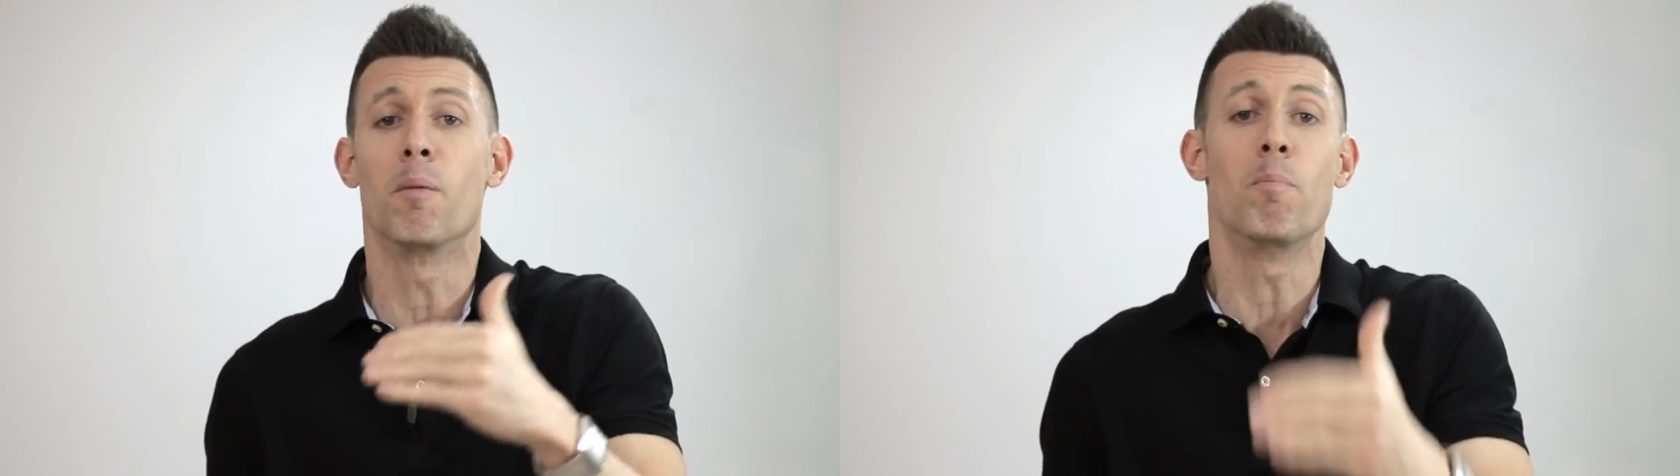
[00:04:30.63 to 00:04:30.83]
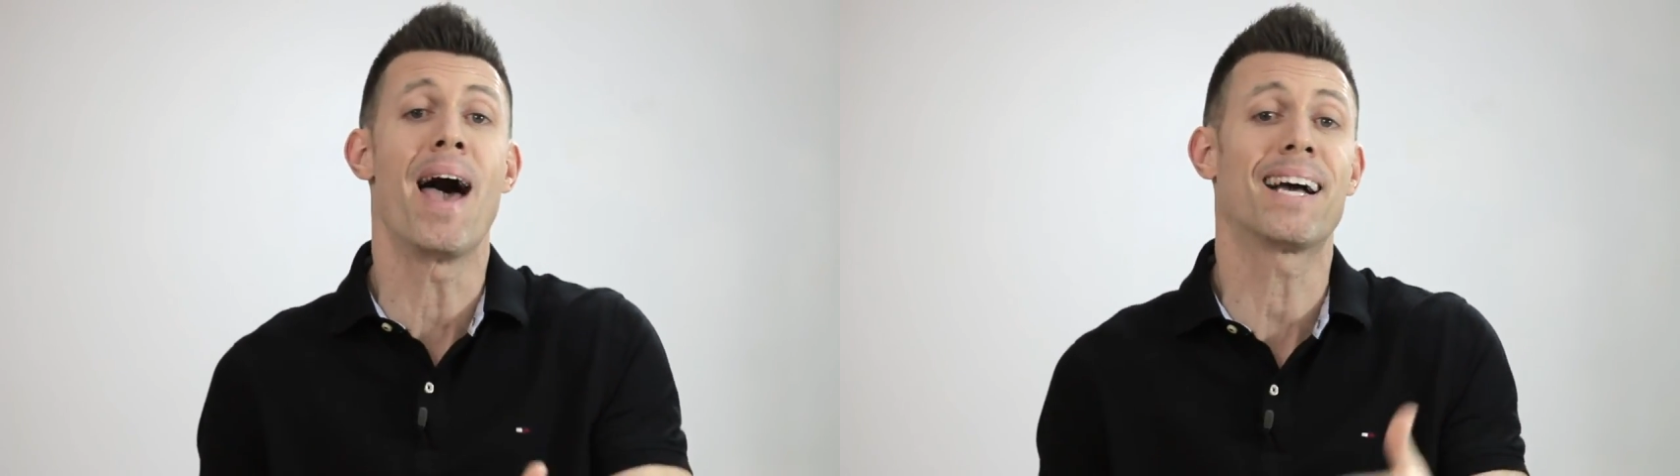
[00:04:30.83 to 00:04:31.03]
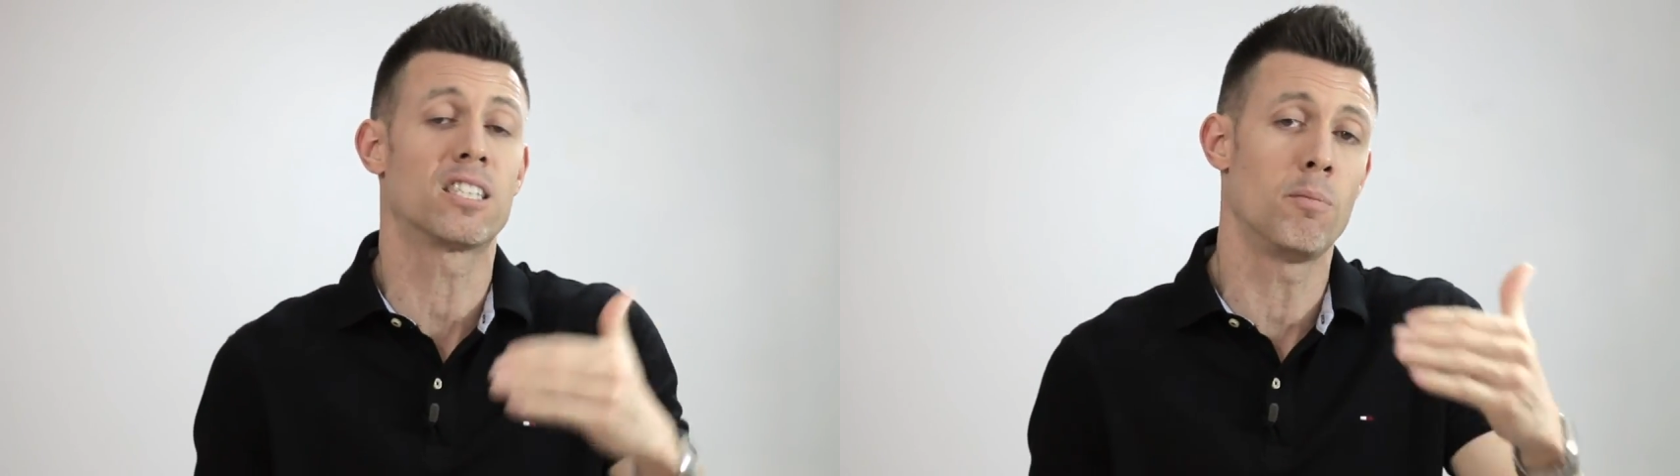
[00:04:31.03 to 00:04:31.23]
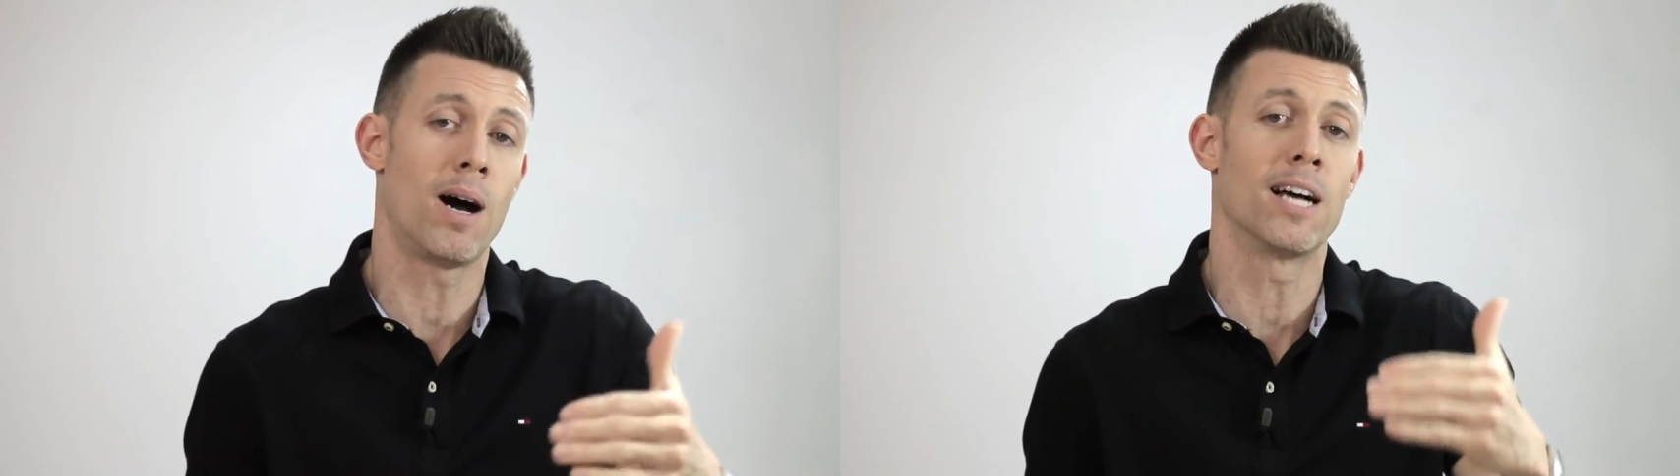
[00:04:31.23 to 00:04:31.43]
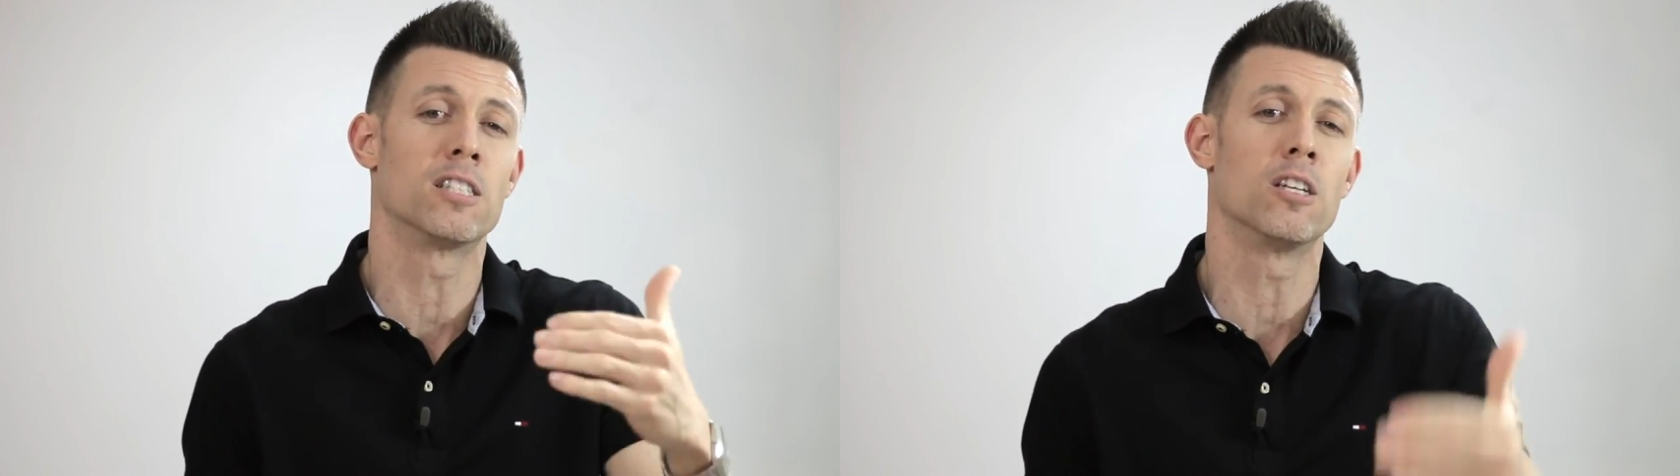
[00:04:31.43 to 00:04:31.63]

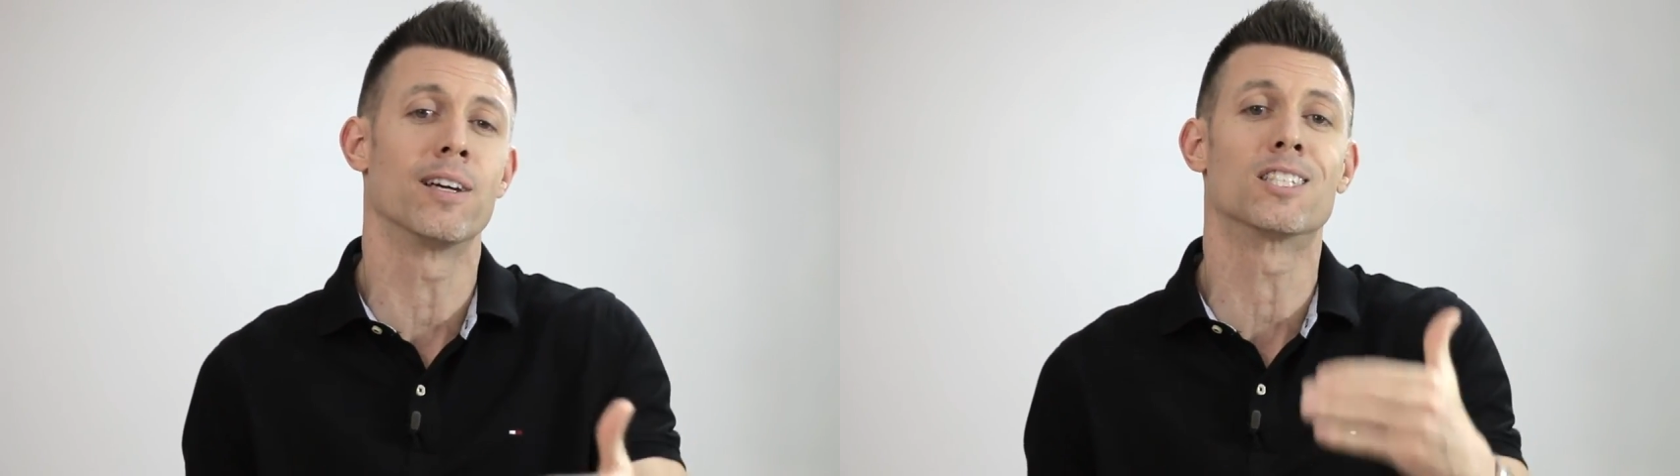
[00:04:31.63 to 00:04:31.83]
maximize their